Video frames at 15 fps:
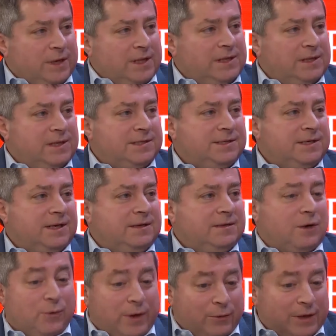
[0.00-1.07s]
they really
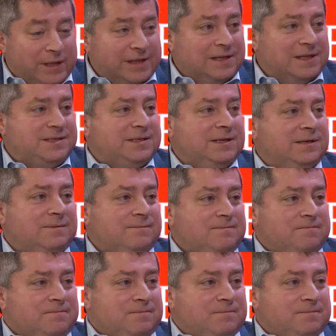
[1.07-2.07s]
listening? Are we really listening?